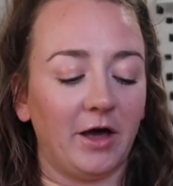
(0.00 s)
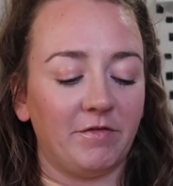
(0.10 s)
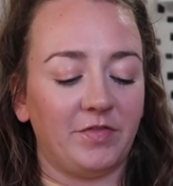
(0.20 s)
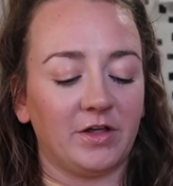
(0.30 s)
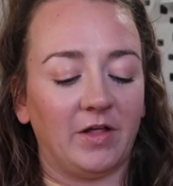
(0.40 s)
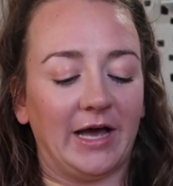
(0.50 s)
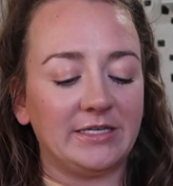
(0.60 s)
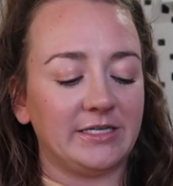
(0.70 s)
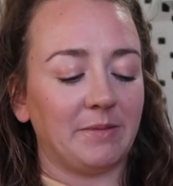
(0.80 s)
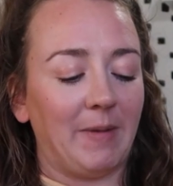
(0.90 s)
of the
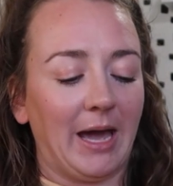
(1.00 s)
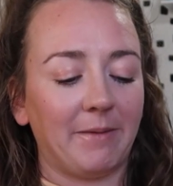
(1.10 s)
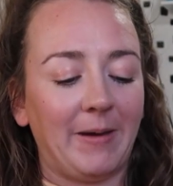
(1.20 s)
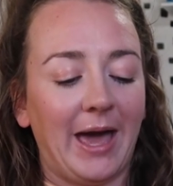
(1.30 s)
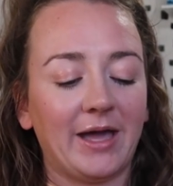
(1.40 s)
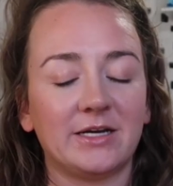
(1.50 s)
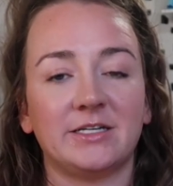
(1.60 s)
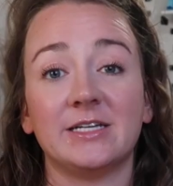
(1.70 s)
classic backpack